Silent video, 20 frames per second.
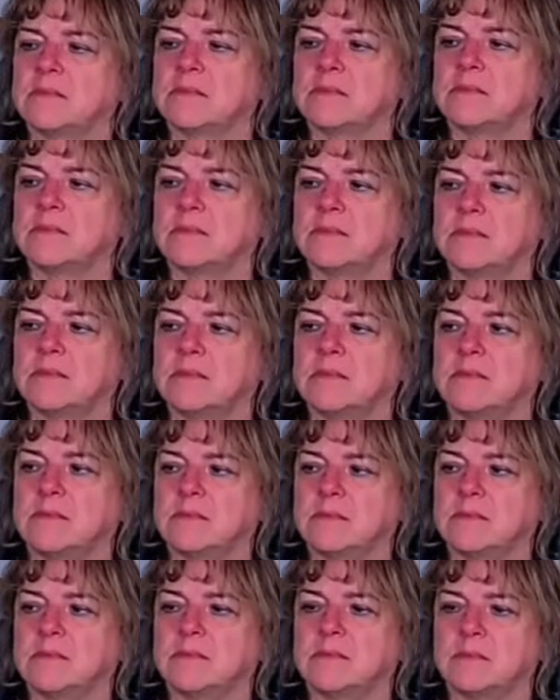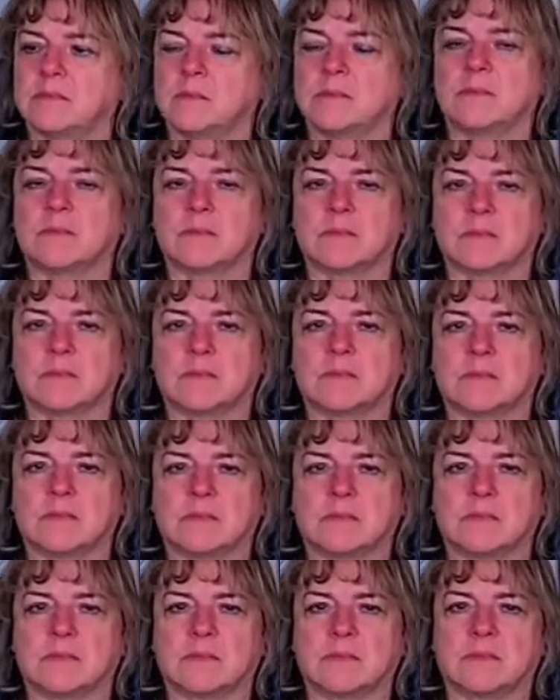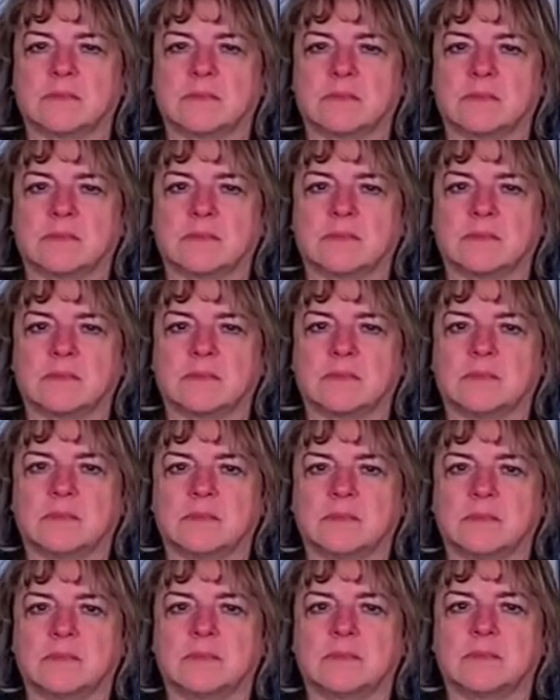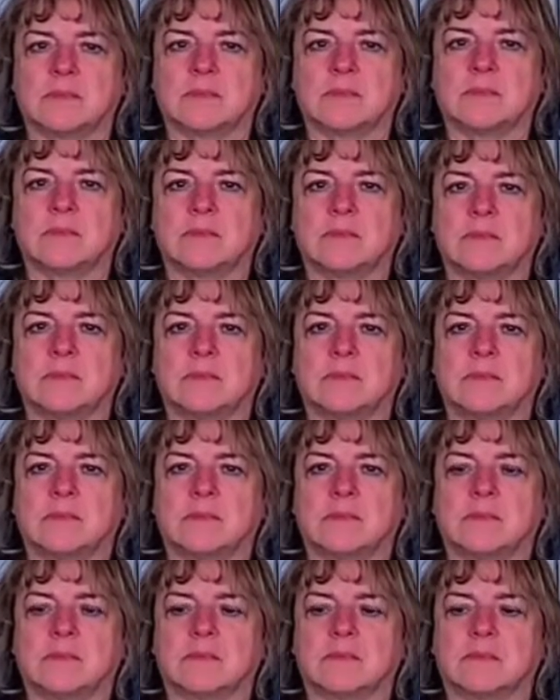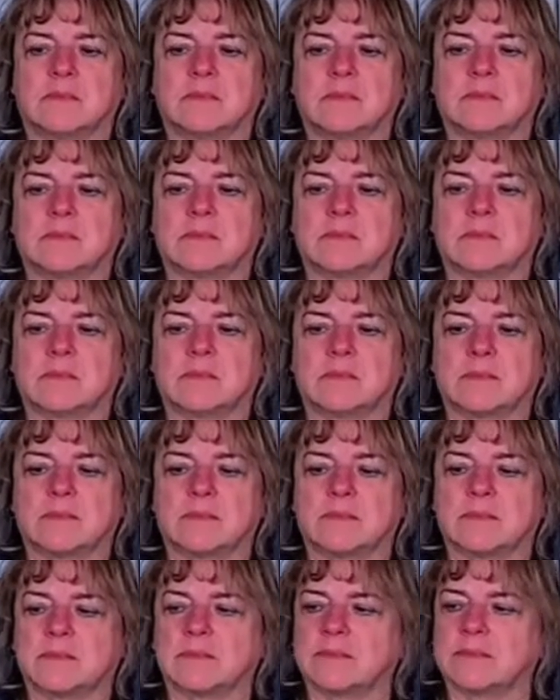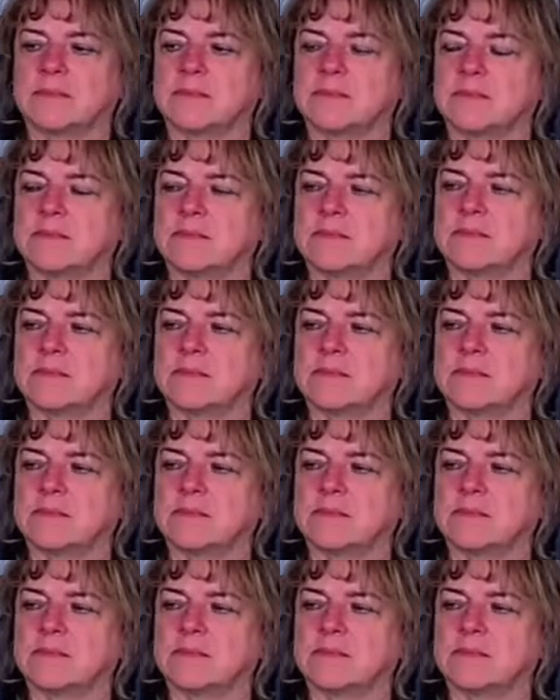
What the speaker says: The person shown says nothing.